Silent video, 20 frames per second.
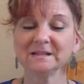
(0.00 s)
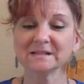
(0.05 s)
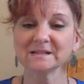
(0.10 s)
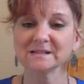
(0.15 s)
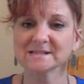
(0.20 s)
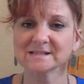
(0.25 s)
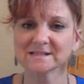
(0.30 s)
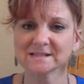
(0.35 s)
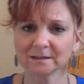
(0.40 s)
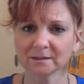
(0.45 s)

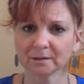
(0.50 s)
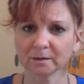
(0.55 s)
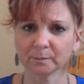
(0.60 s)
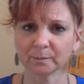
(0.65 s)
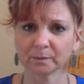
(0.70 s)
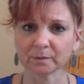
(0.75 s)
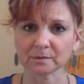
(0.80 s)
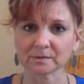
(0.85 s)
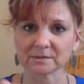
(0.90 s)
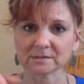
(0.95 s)

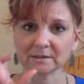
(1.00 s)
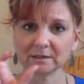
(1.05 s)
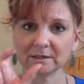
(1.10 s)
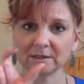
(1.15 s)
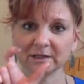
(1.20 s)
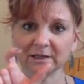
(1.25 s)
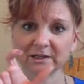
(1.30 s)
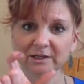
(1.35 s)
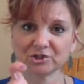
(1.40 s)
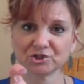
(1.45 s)
syllables,
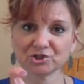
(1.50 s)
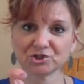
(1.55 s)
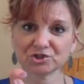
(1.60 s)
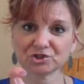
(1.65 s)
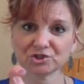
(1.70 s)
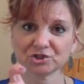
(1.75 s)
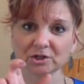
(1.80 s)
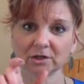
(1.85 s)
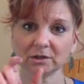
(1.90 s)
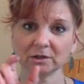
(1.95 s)
each
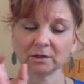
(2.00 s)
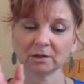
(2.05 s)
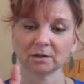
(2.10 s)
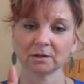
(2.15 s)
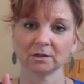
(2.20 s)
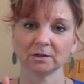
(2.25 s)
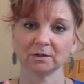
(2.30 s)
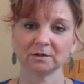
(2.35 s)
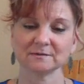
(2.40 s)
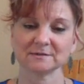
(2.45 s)
chunk
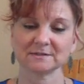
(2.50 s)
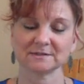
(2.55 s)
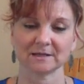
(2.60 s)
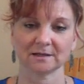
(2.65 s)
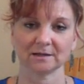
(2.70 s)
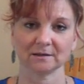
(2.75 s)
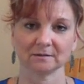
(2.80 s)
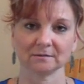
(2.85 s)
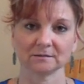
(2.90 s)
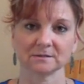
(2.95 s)
of
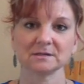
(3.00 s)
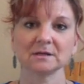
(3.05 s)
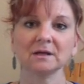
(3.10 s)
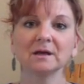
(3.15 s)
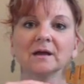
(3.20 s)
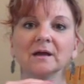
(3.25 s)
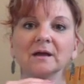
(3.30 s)
sounds.